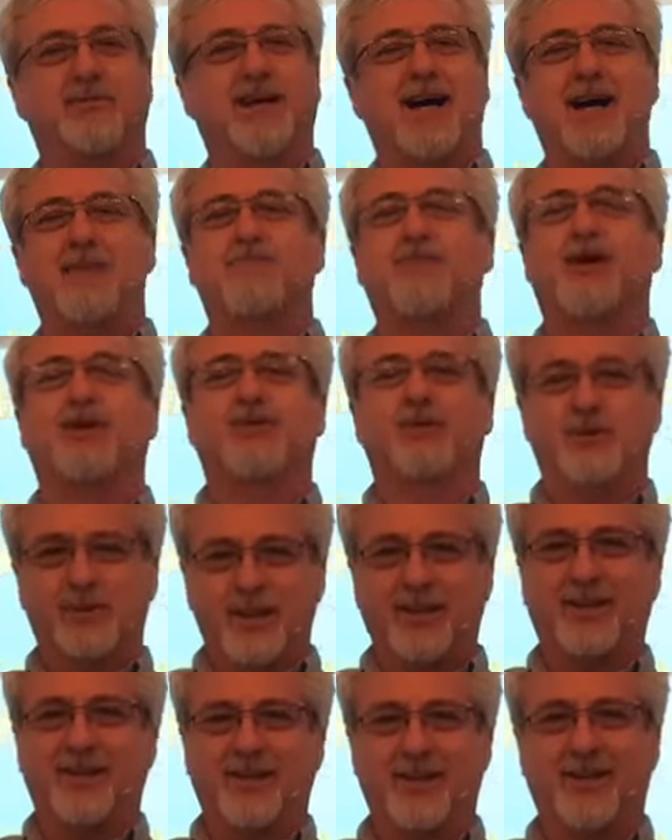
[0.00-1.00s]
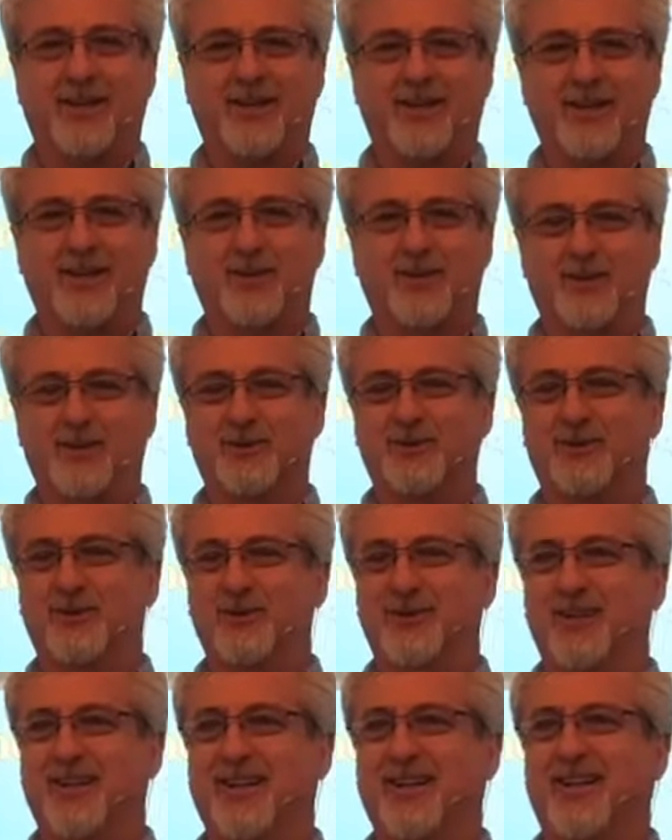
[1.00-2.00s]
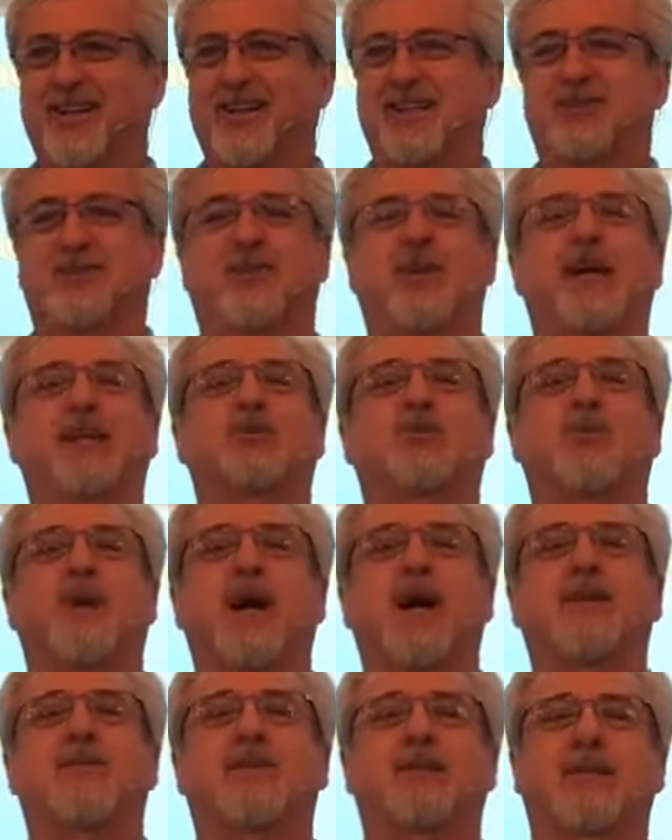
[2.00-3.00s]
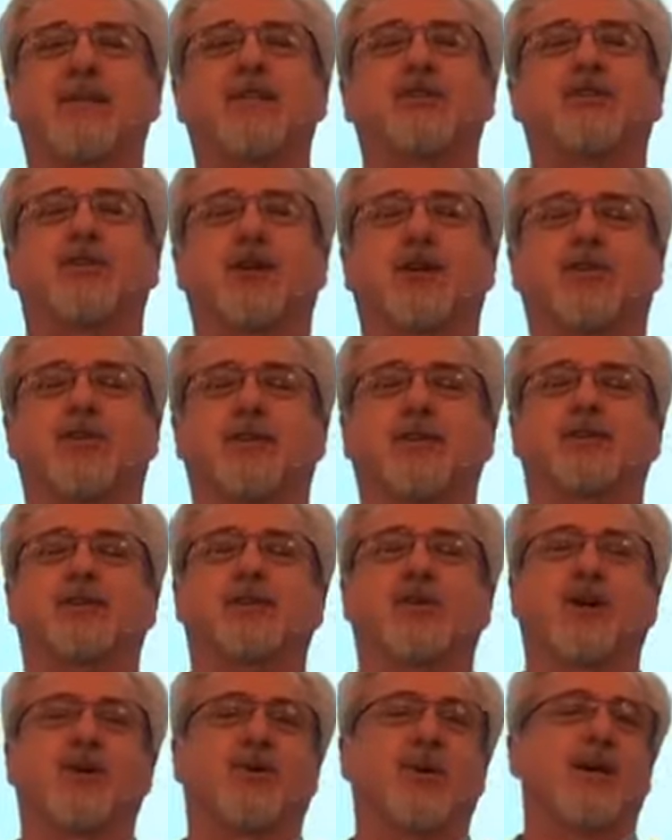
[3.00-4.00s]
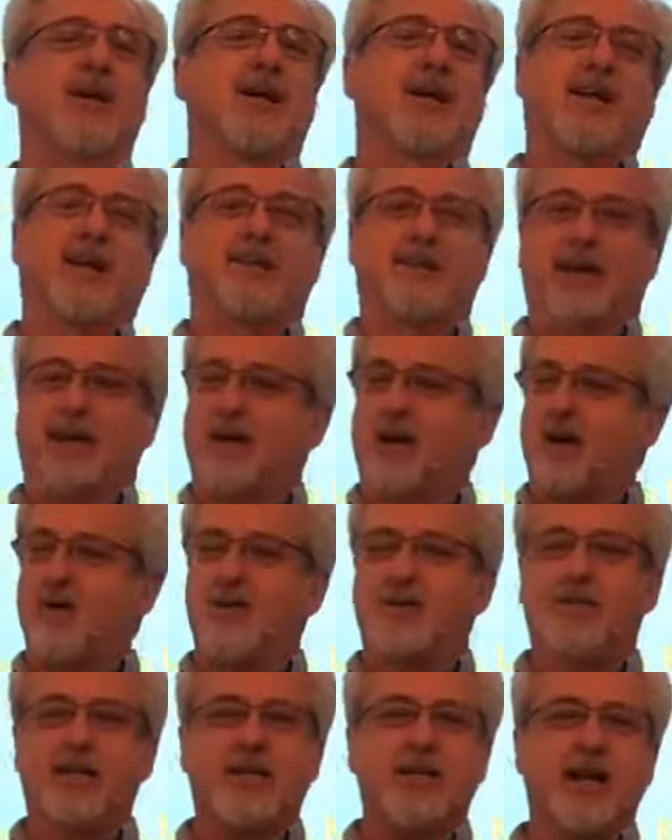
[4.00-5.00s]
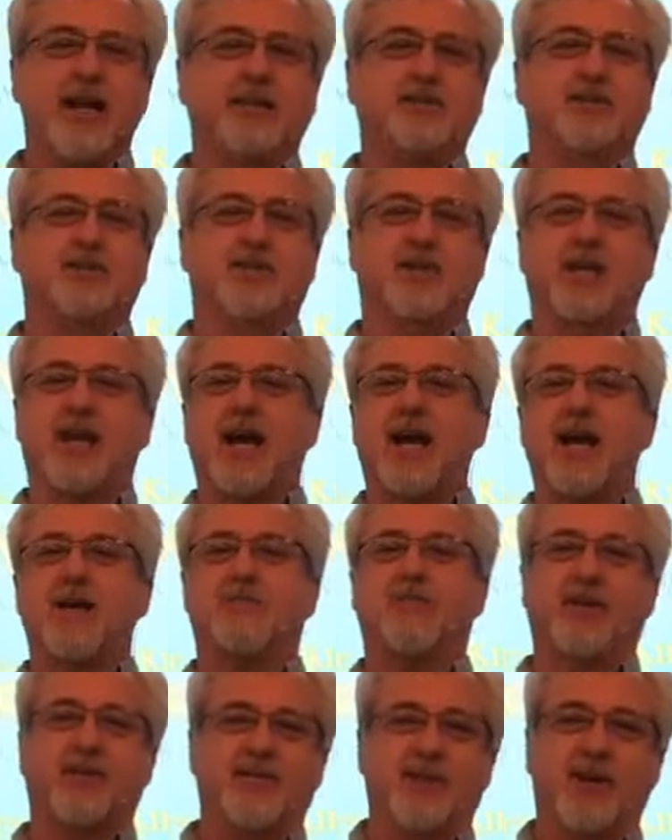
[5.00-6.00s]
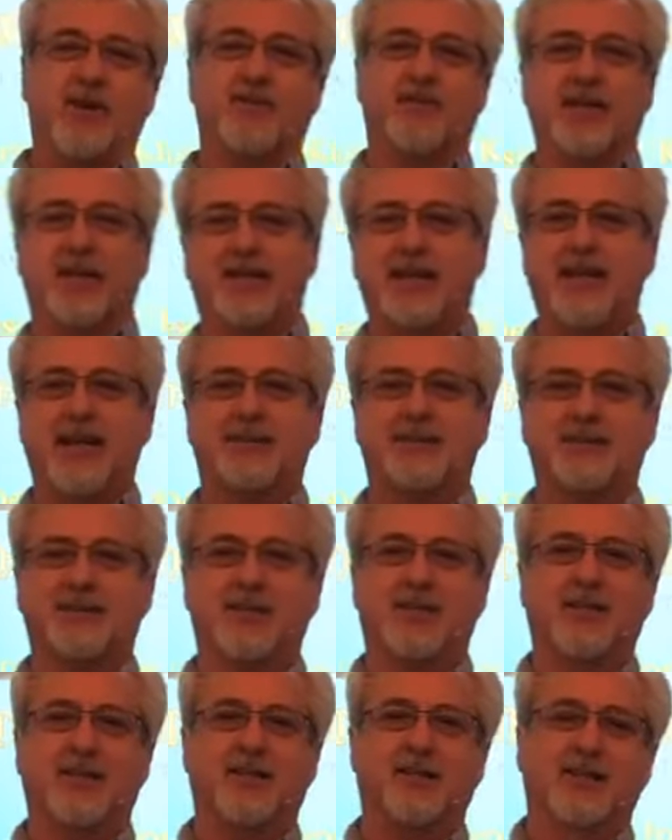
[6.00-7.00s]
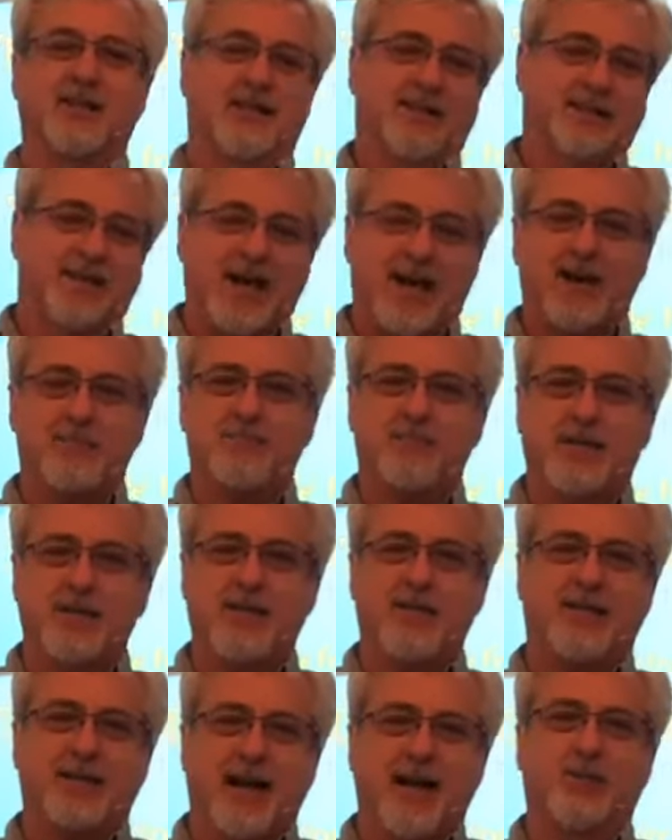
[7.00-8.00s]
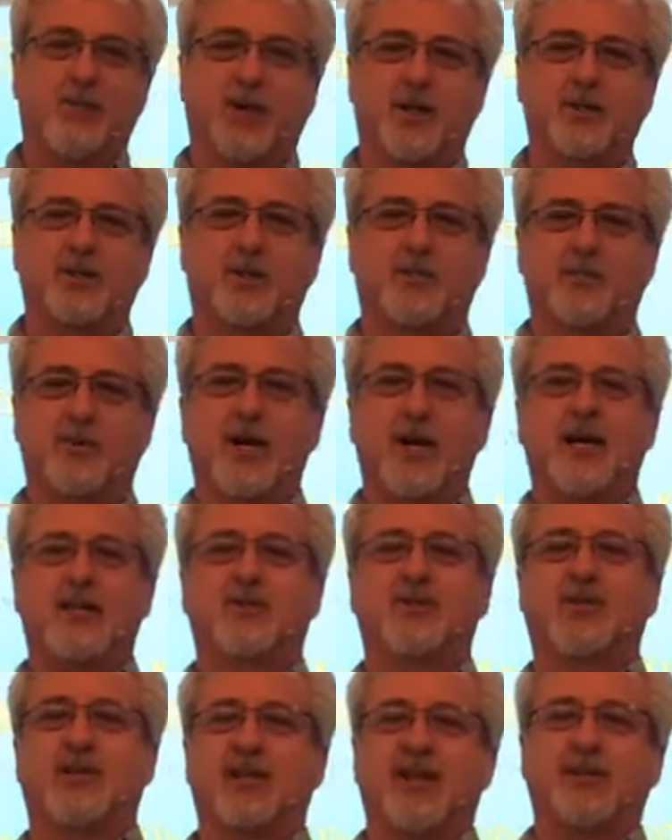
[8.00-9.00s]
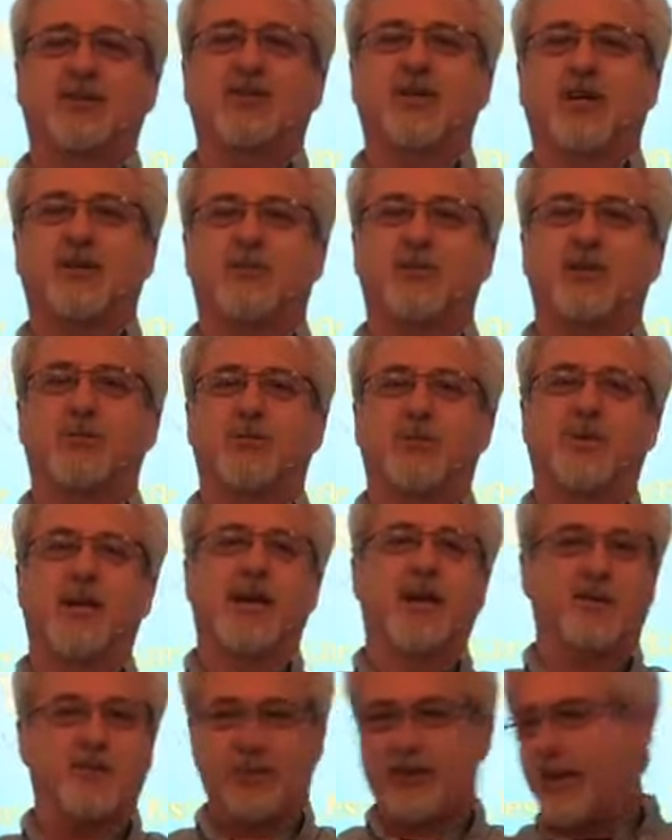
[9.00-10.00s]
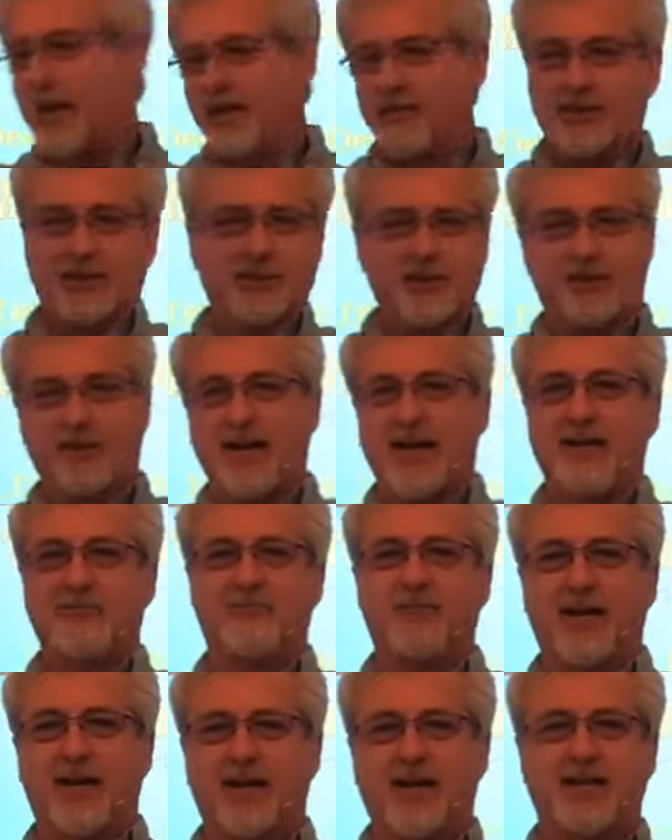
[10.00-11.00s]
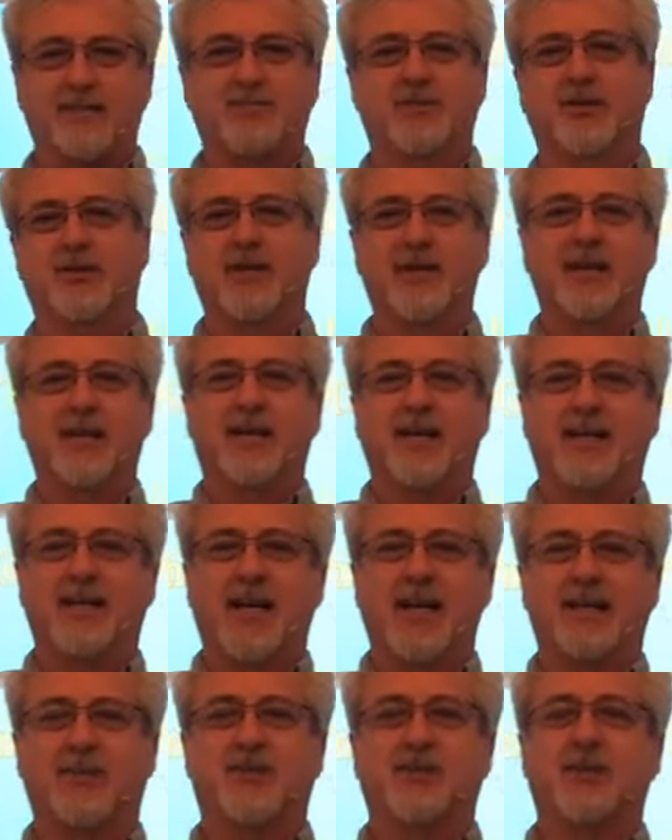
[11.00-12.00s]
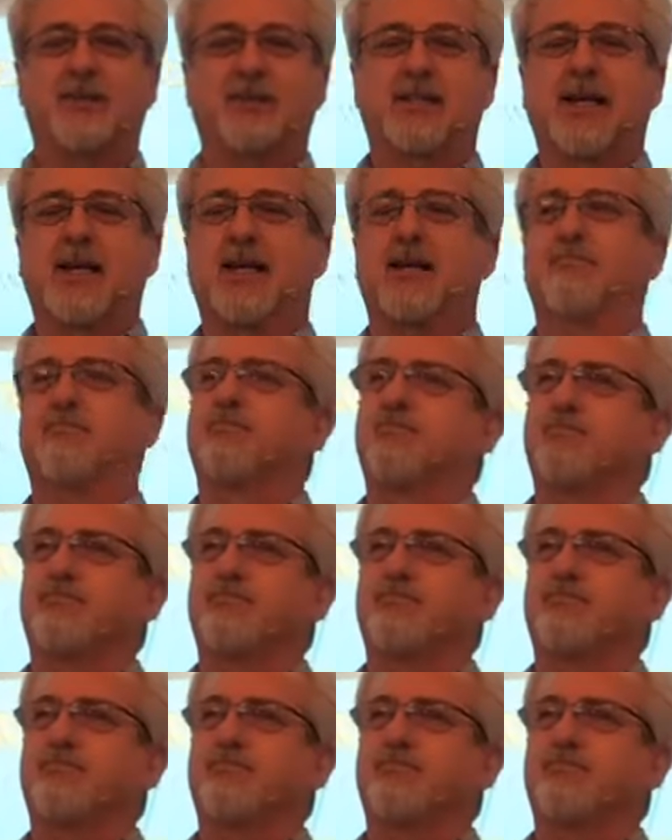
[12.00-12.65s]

I bought chicken hot dogs. And so that's why the t-shirt. And so the, all the teenagers laughed. They thought they got, uh, got me, and I was surprised seeing that state trooper there. We gave each other high fives and, and had a good time.